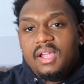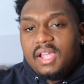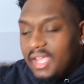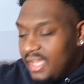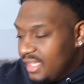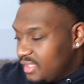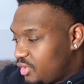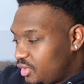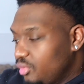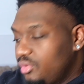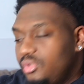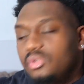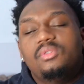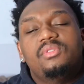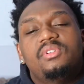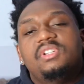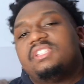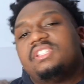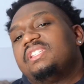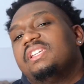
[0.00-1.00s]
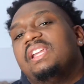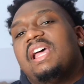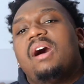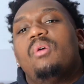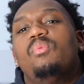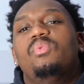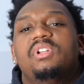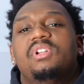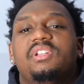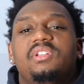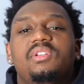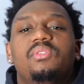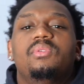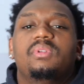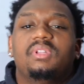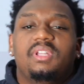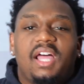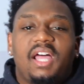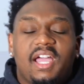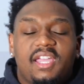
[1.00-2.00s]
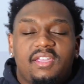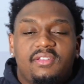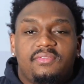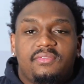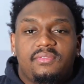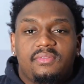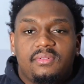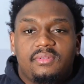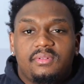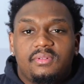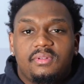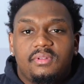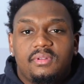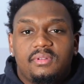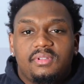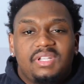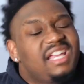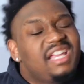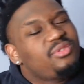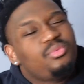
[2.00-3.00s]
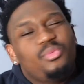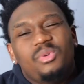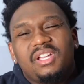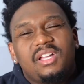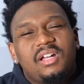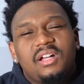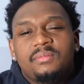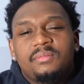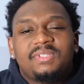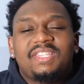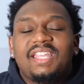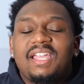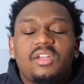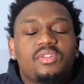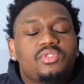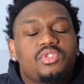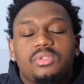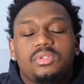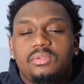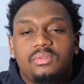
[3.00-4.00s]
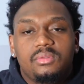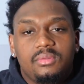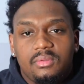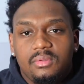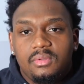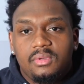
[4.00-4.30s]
into doing the shit I want to do in life? That's what it comes down to.